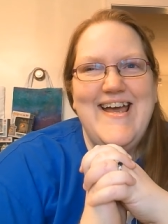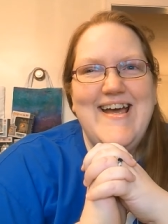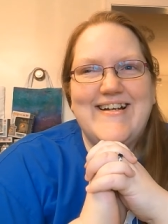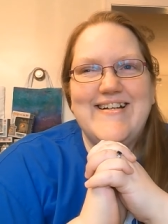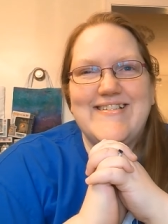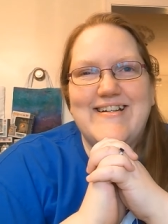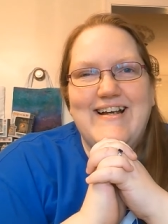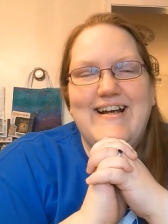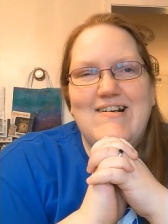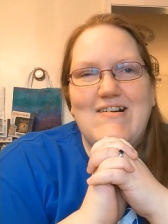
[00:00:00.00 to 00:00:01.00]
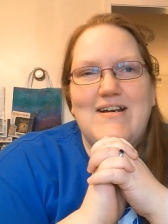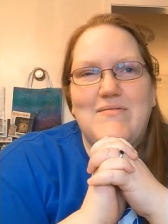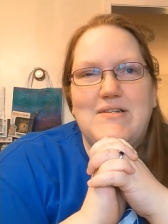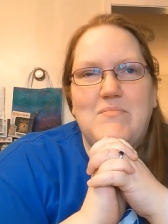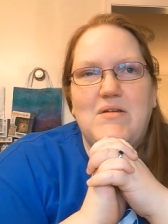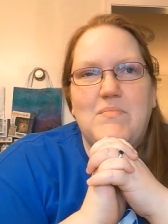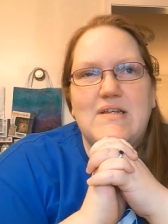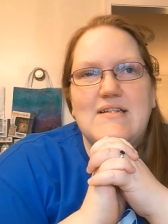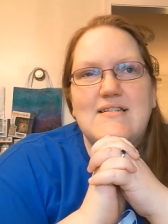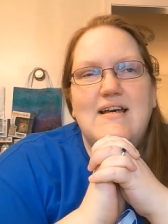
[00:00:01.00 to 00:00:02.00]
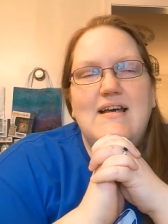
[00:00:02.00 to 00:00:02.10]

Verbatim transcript: Cause I got greedy with the me please.